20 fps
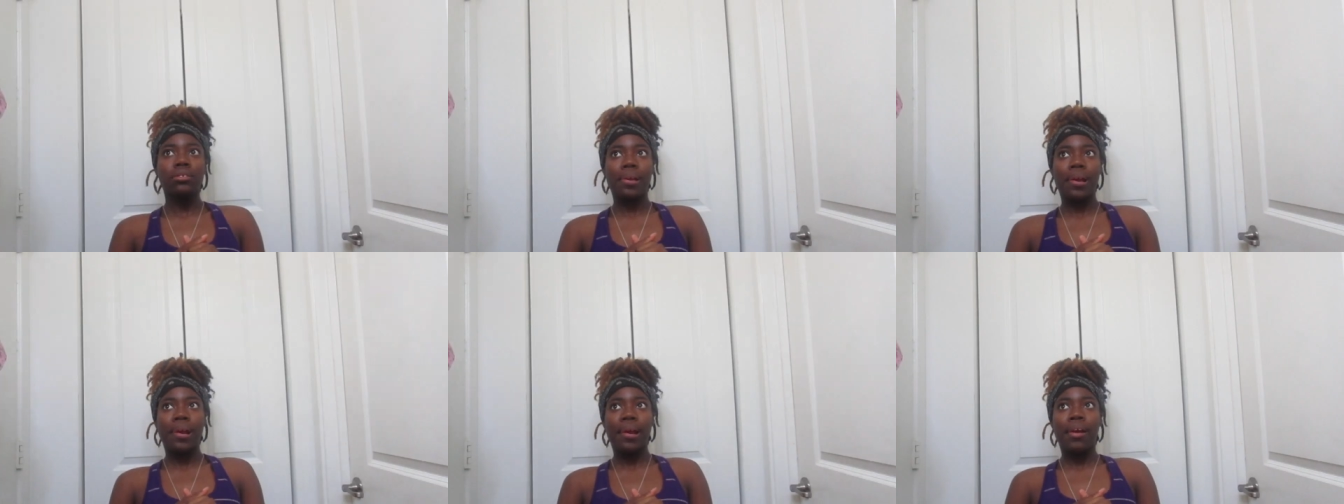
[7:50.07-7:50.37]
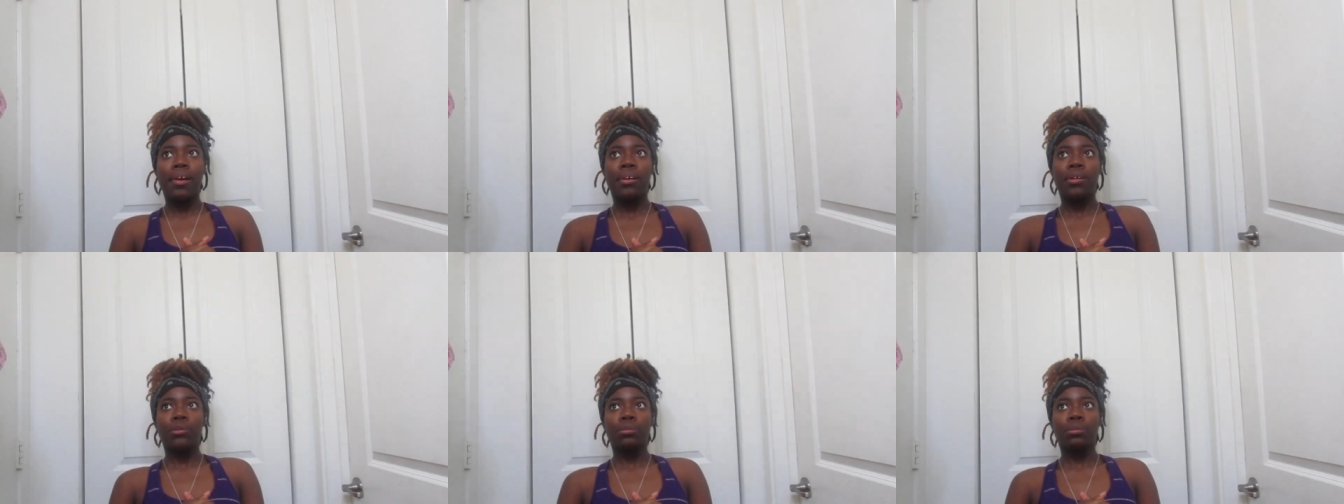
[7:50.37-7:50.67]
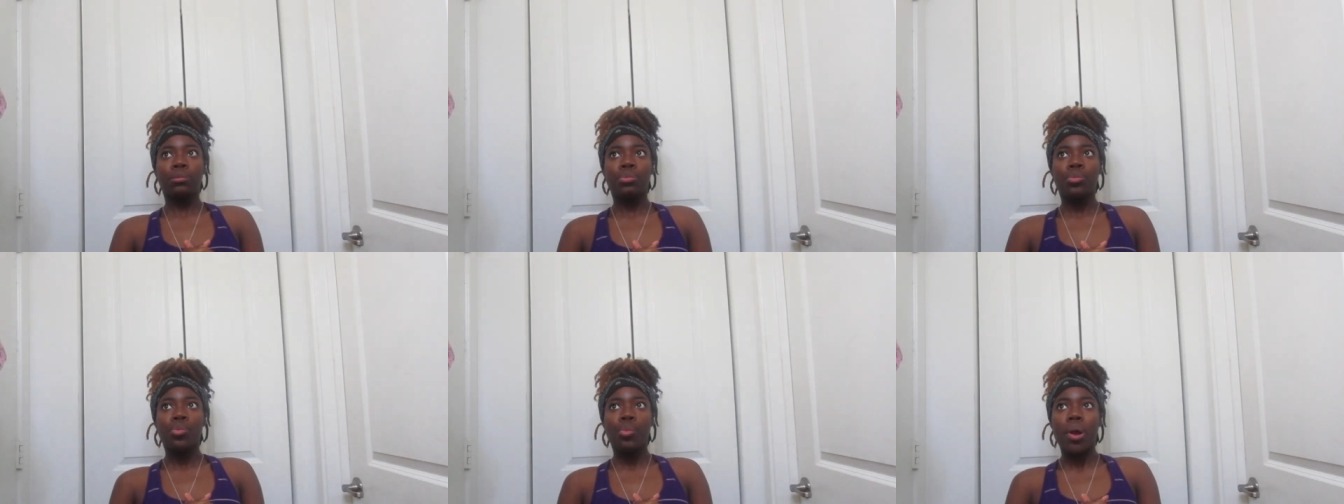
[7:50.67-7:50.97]

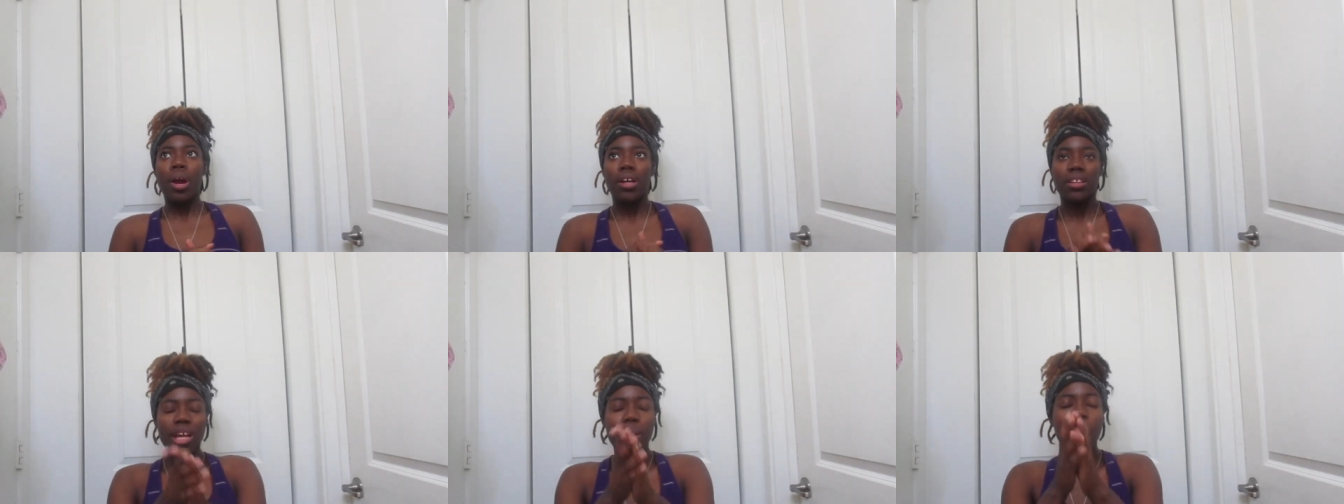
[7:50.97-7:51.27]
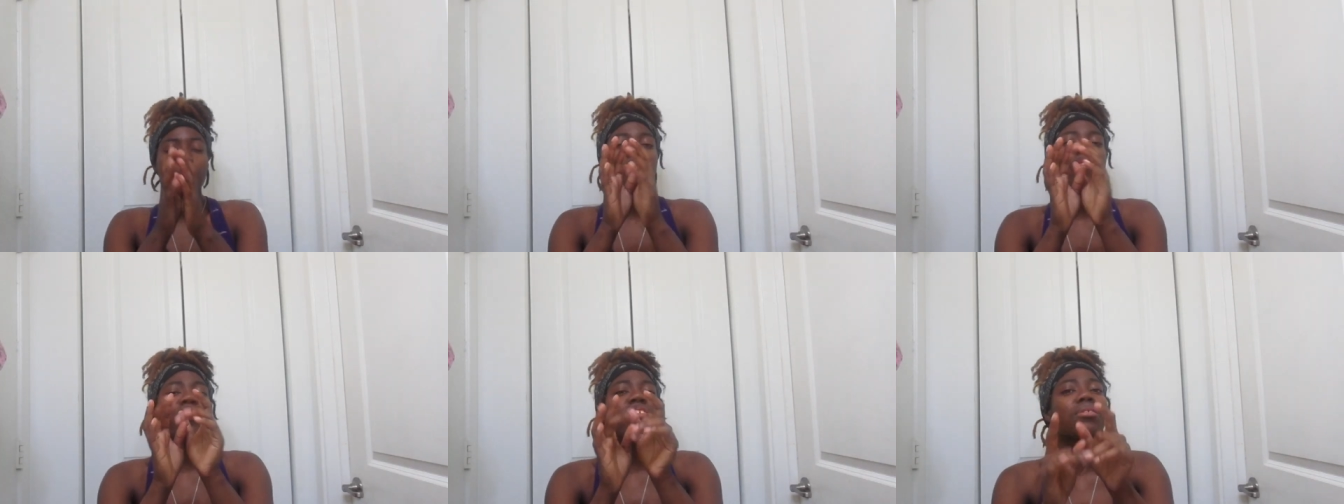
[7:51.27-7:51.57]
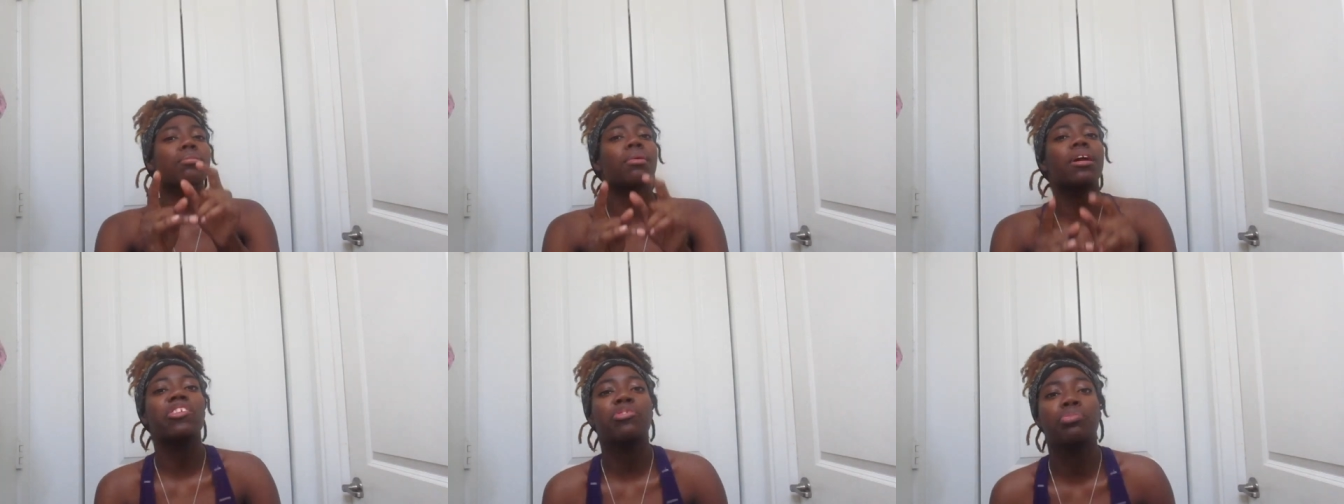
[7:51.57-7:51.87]
And I think it was for
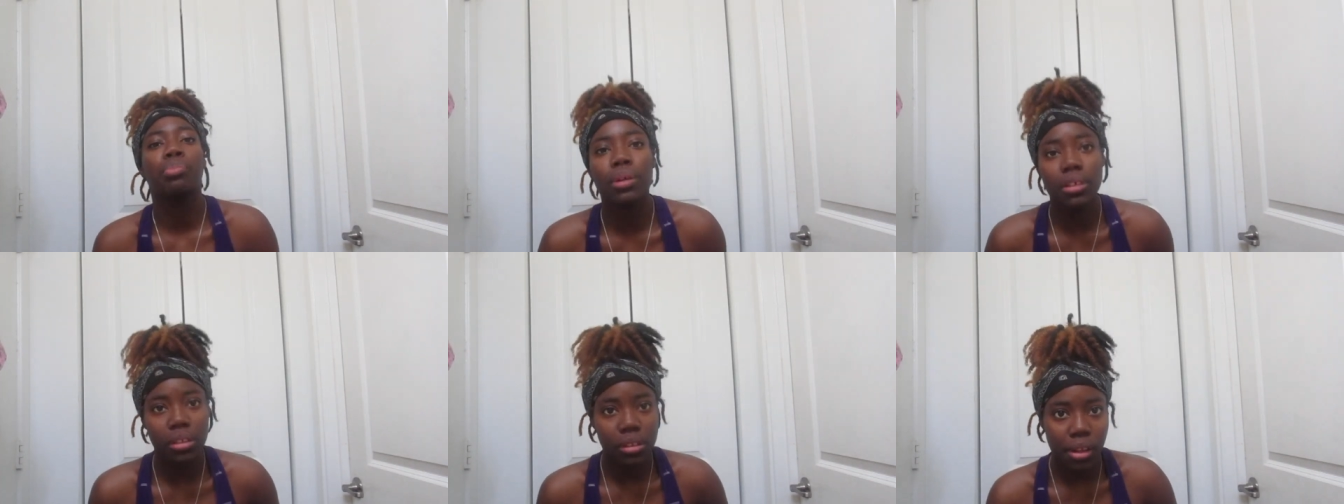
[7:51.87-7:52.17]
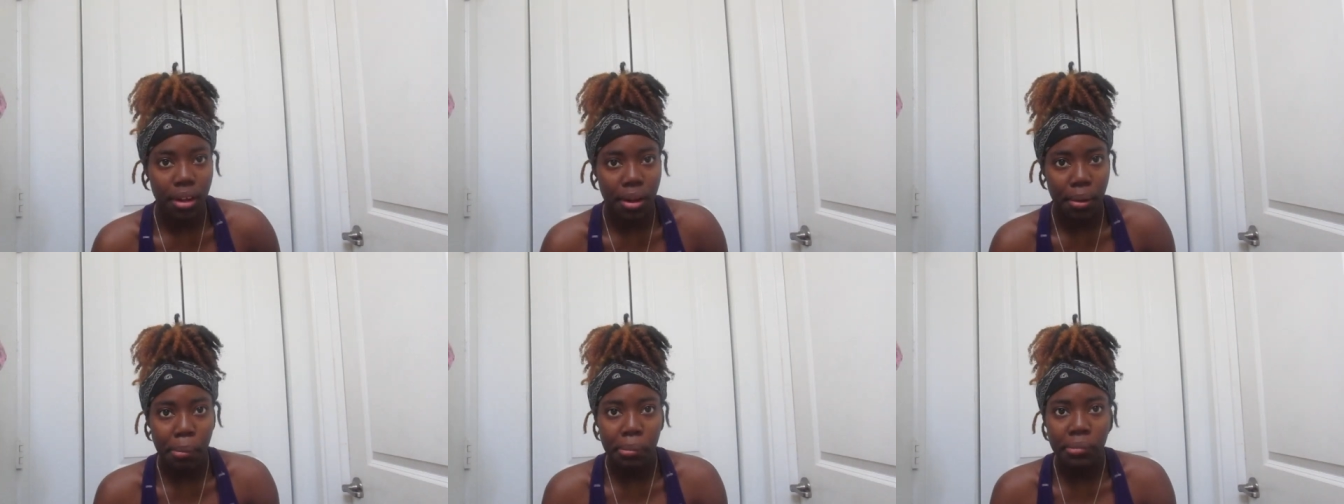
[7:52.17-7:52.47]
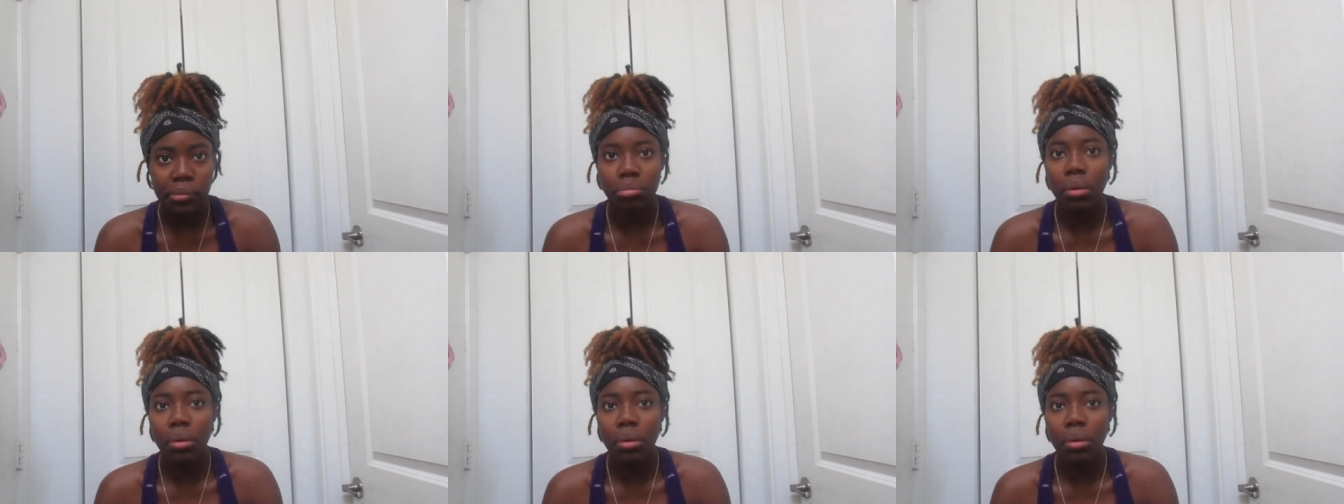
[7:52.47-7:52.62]
somebody's birthday.